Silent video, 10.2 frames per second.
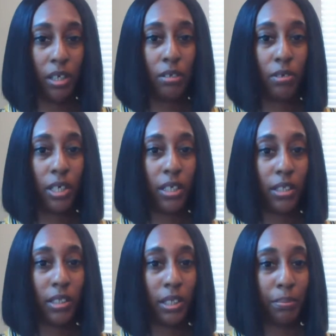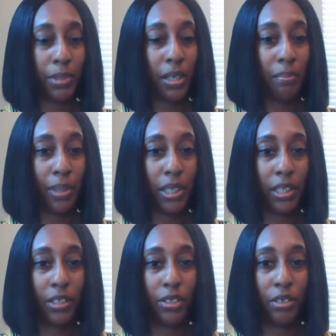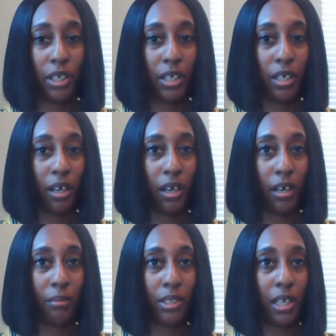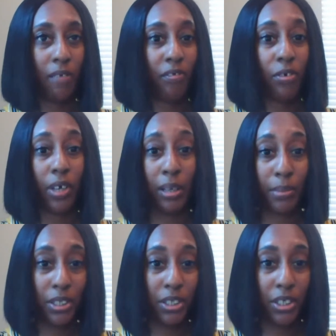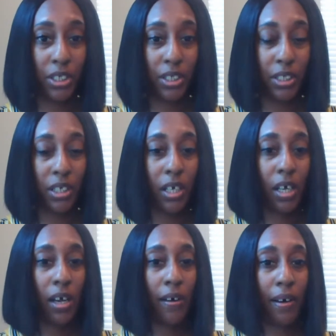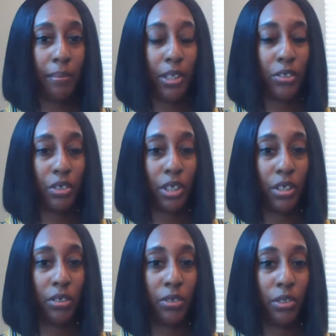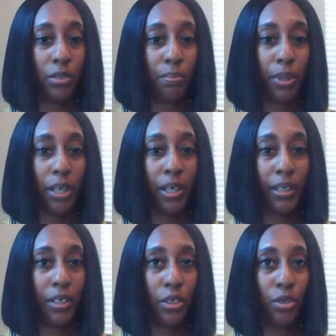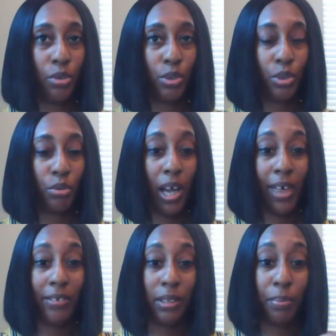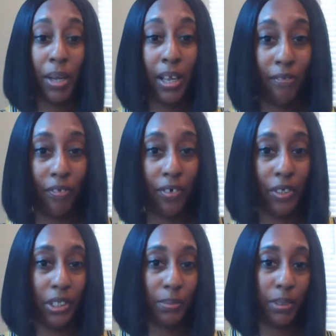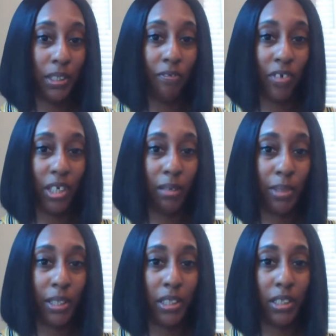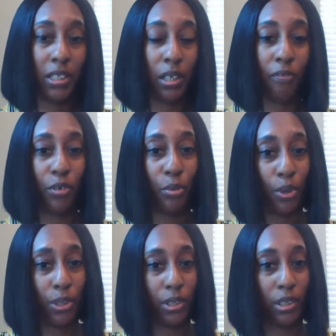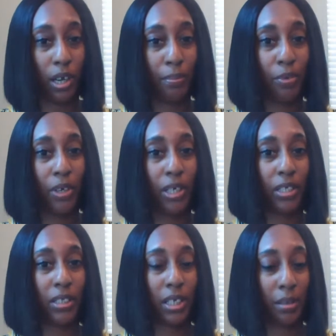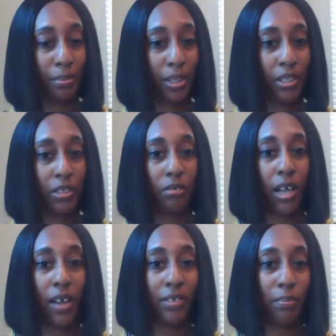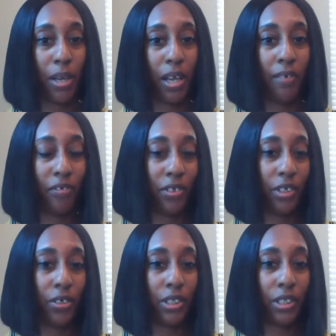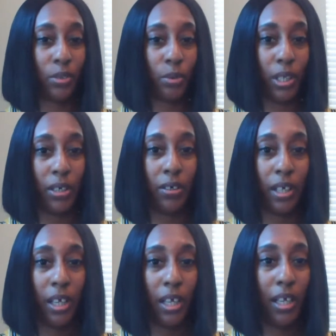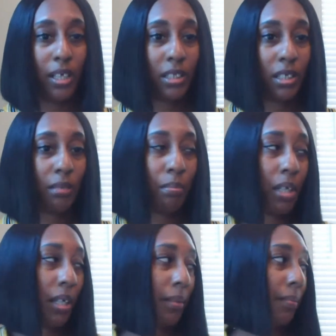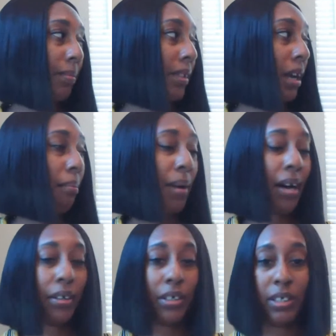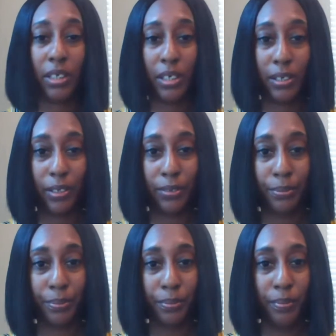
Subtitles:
You get some templates. You get several images that you can use, but you do have to pay for specific images. And if you want upgraded templates, you have to pay for those as well. It took me about a year.